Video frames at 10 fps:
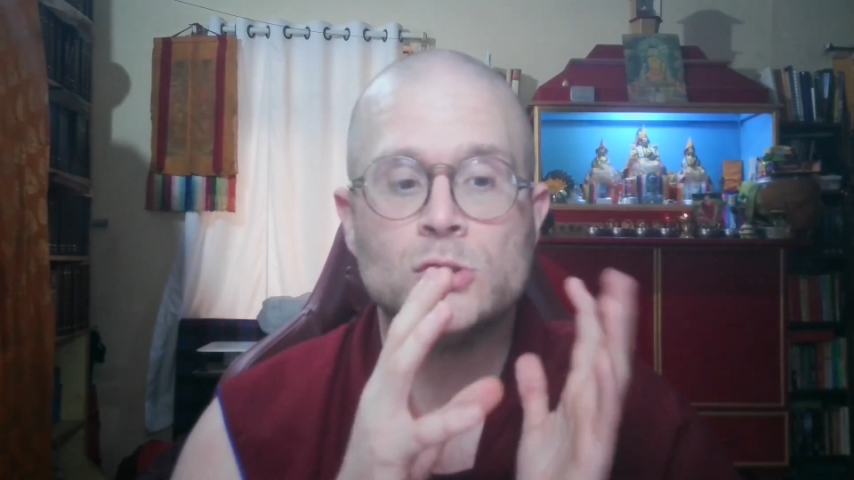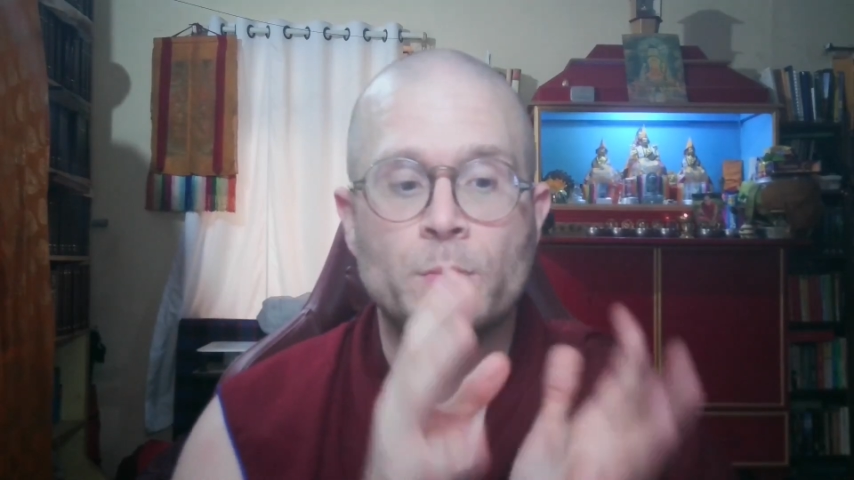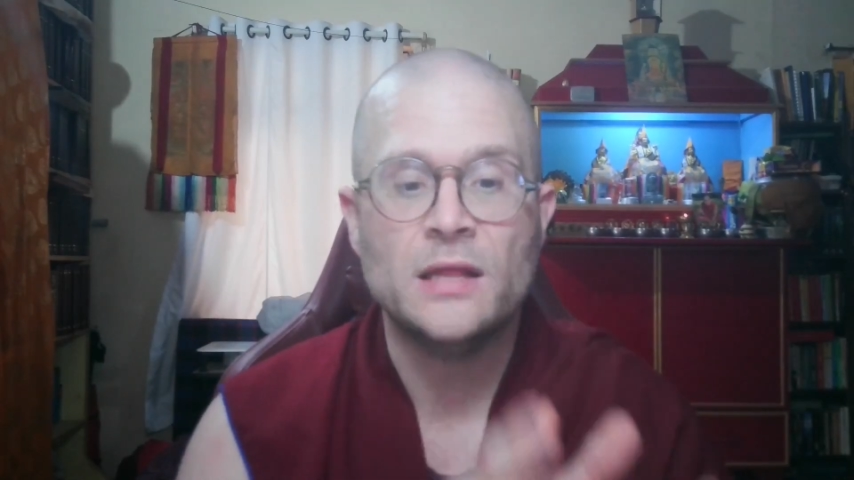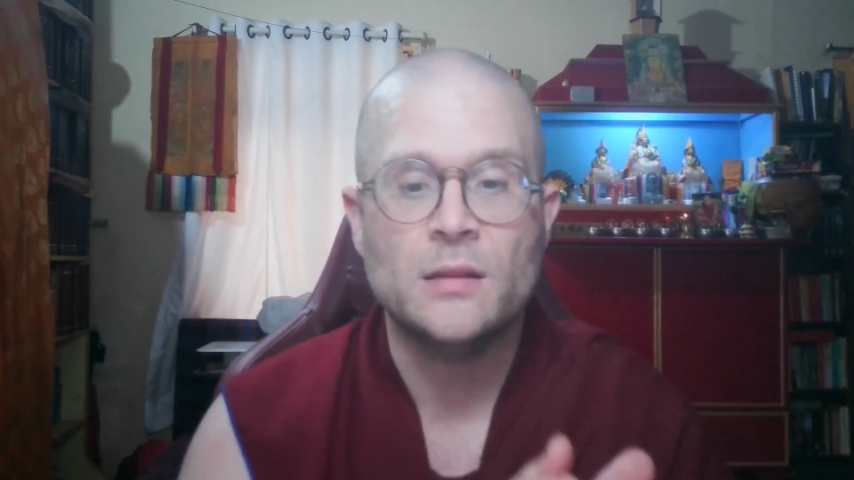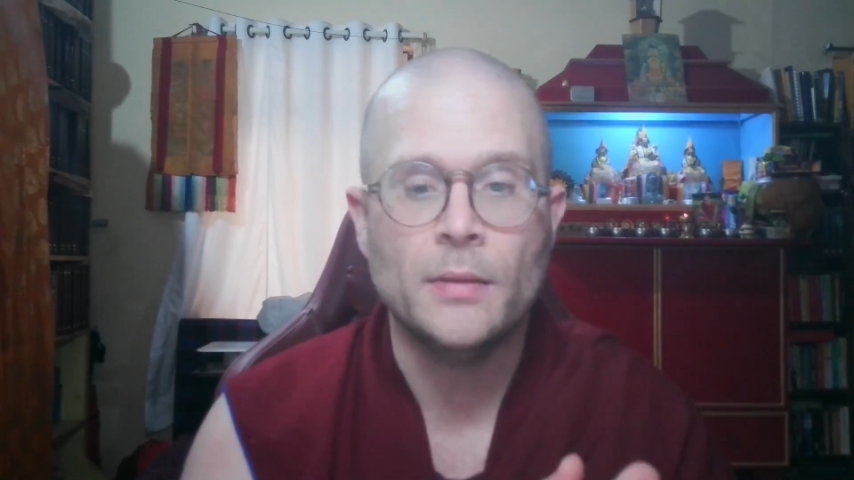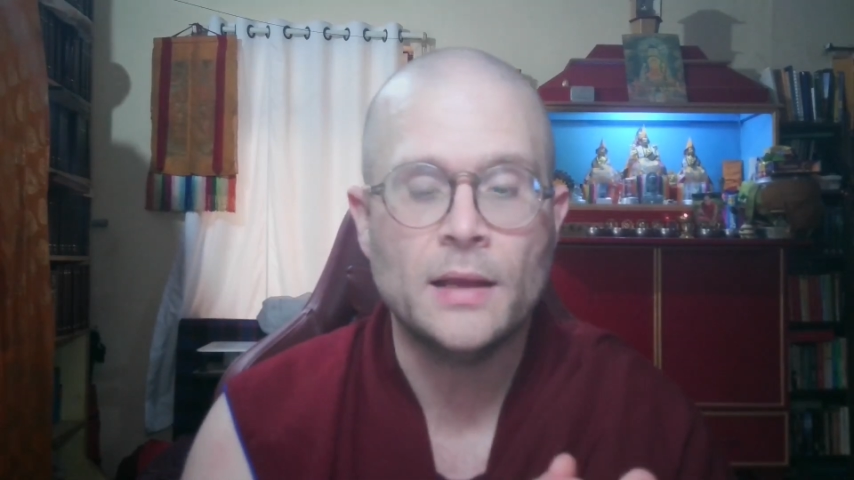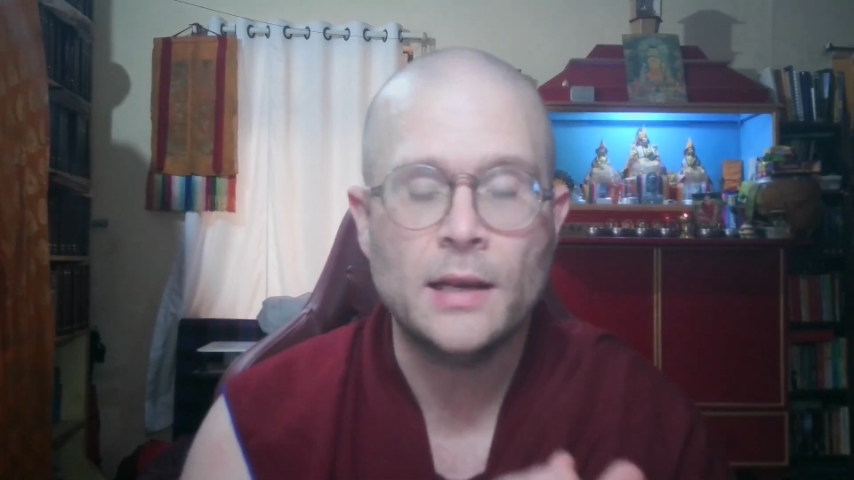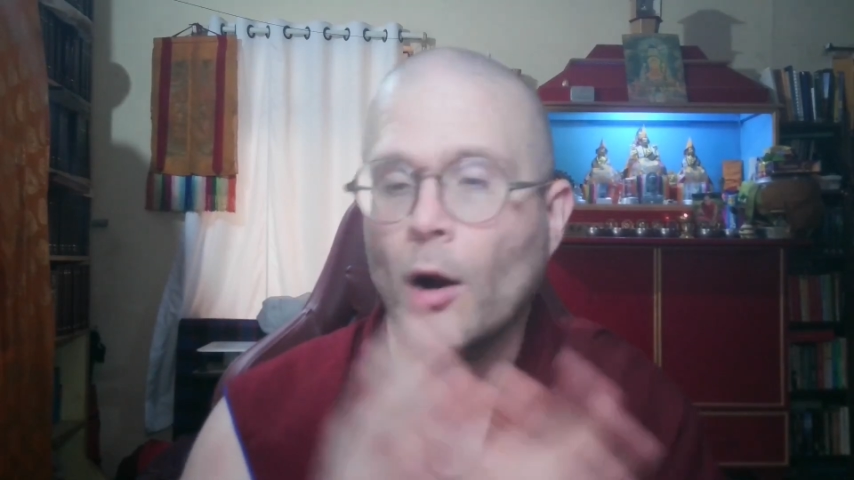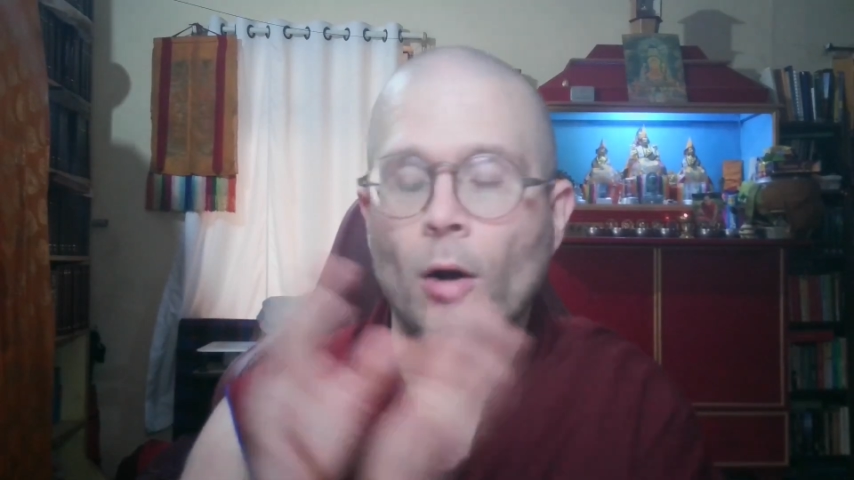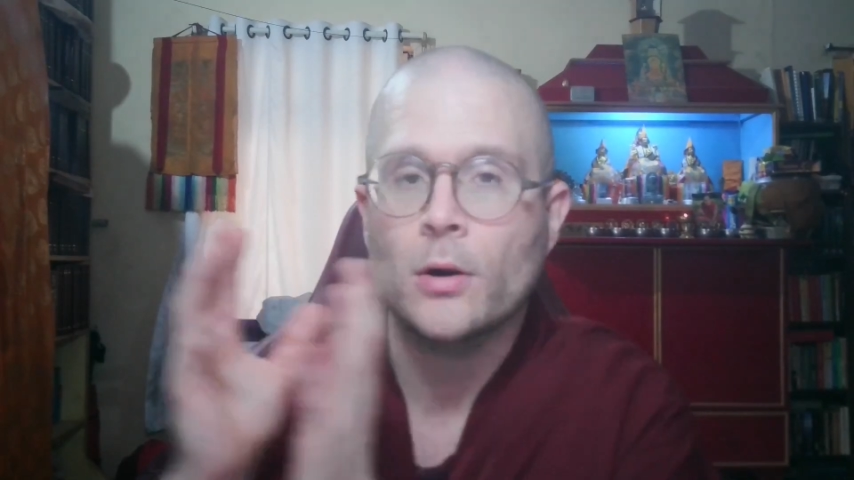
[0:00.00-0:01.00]
you meet in the beginning
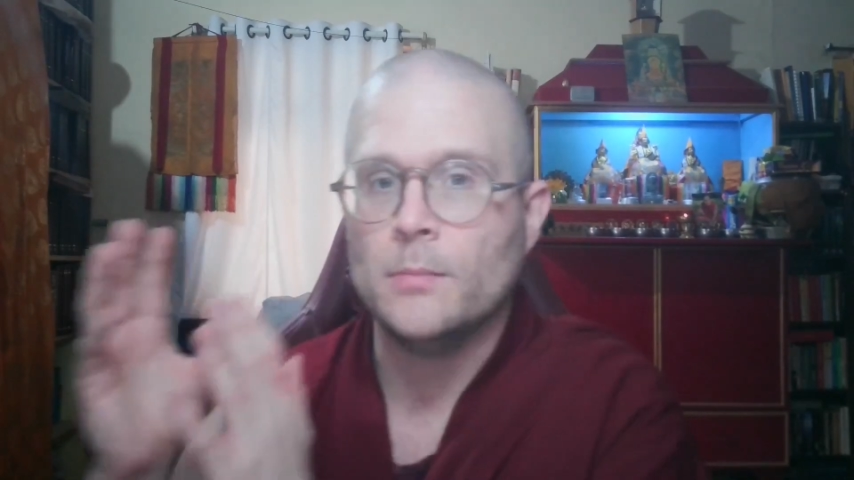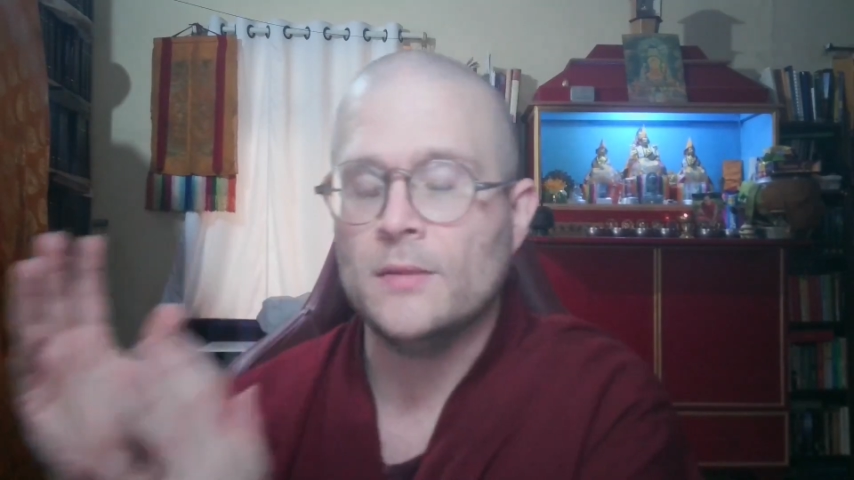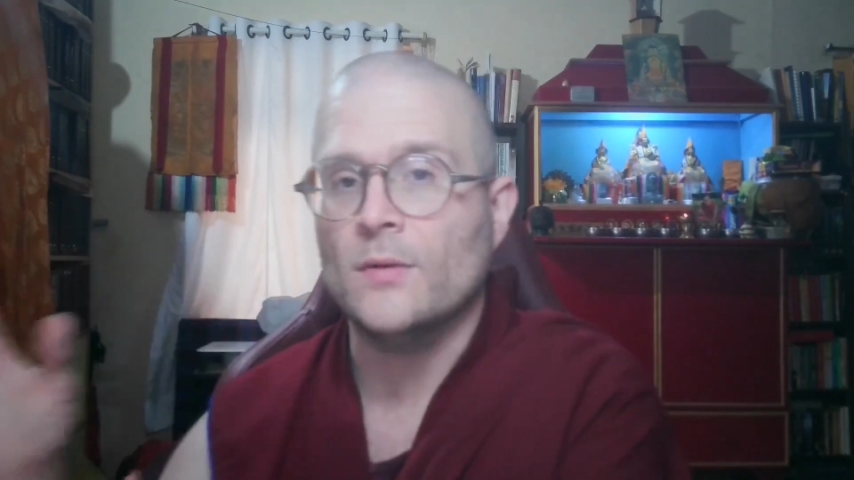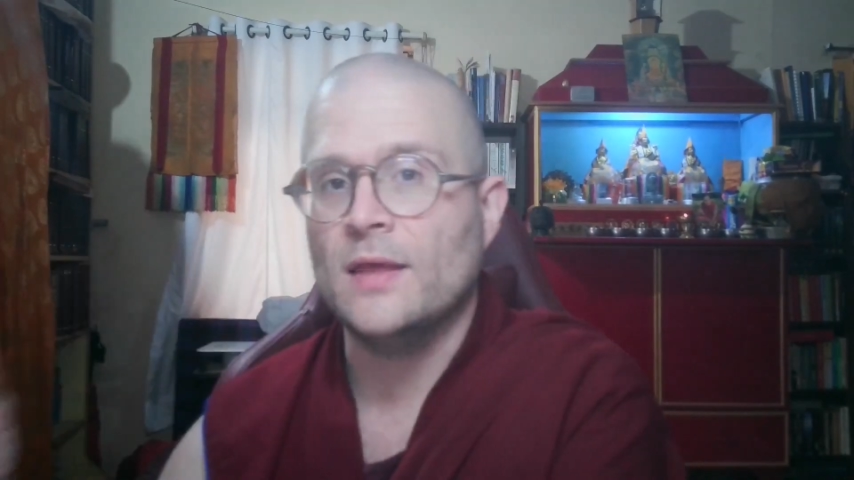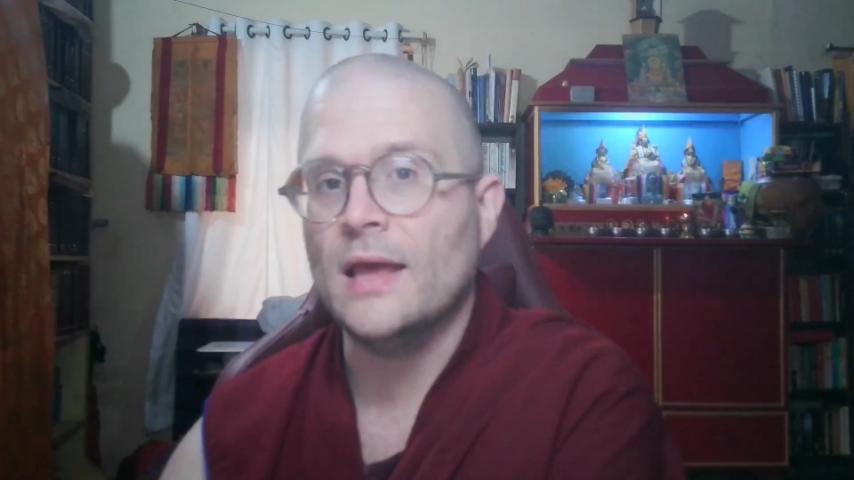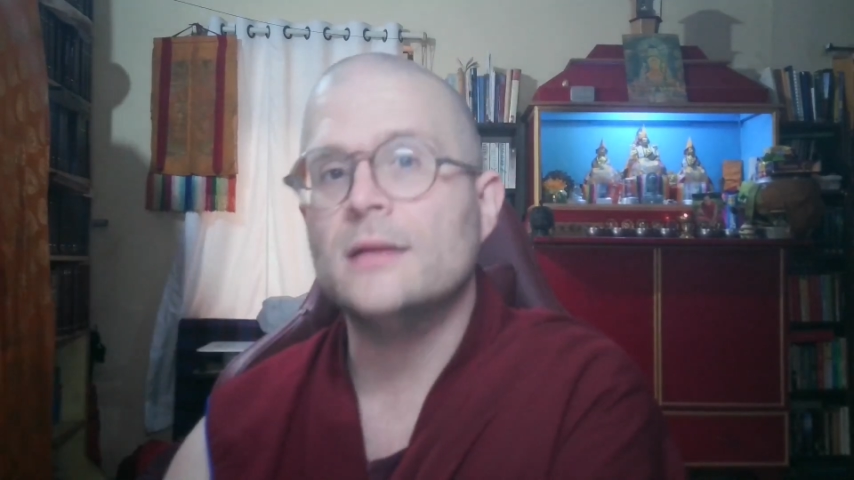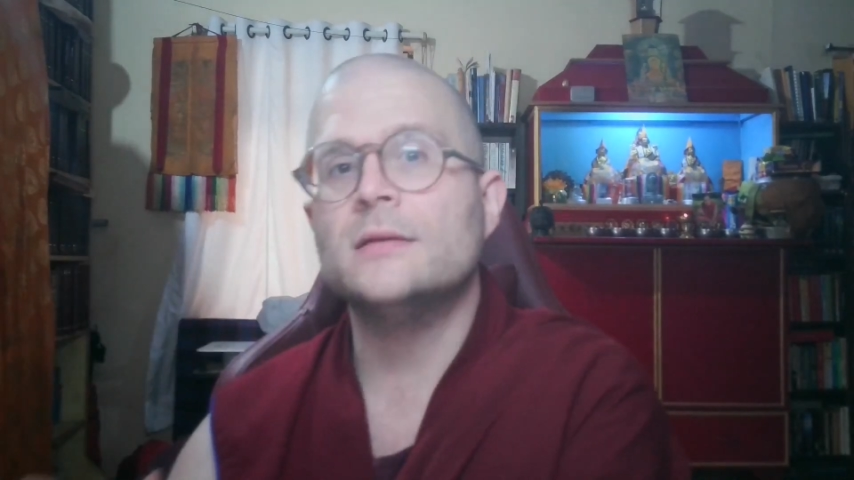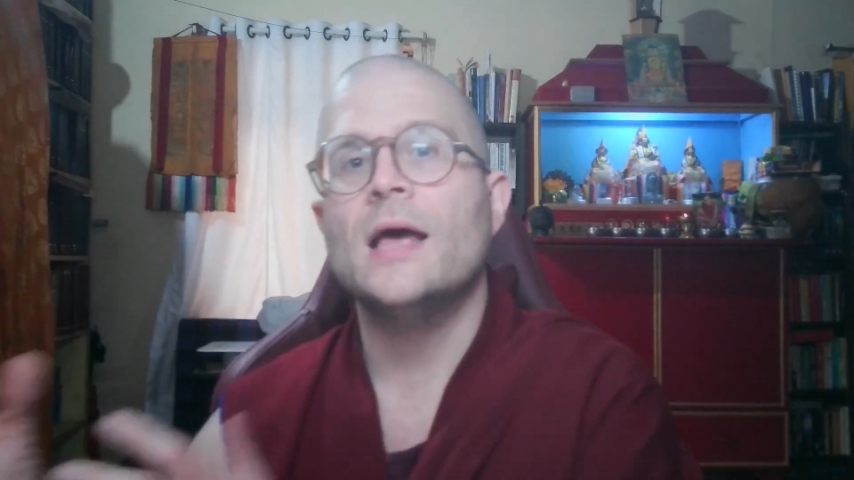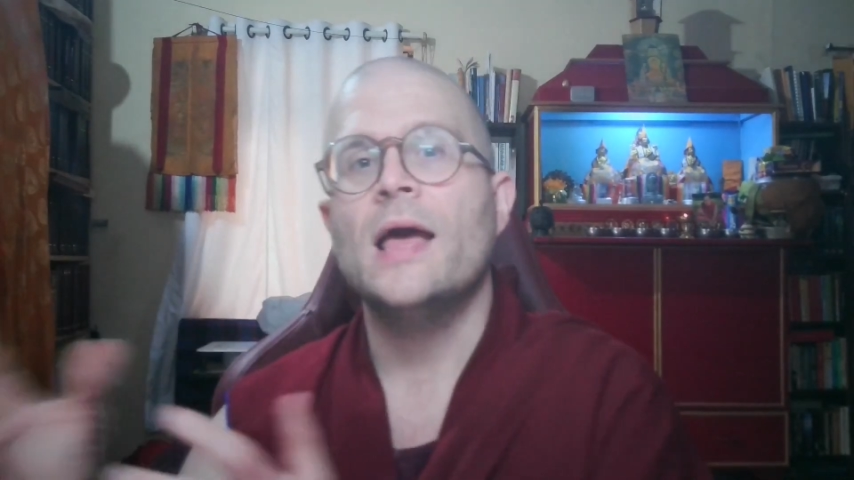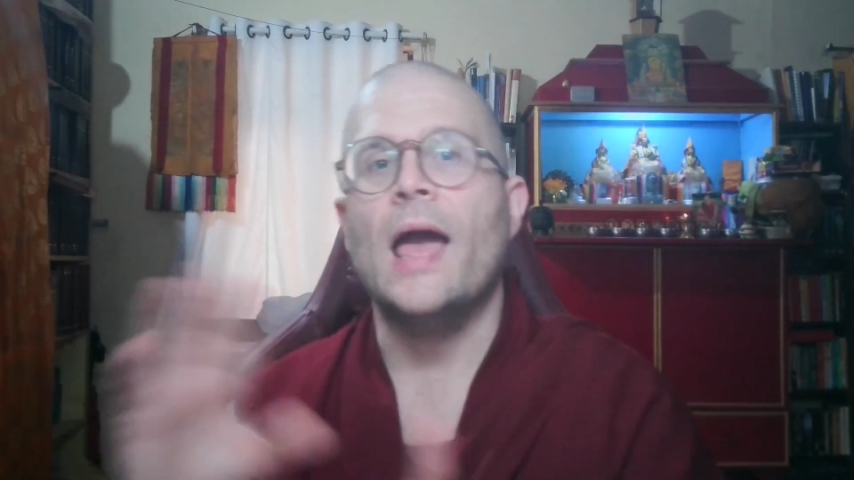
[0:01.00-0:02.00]
aren't going to be there in the end,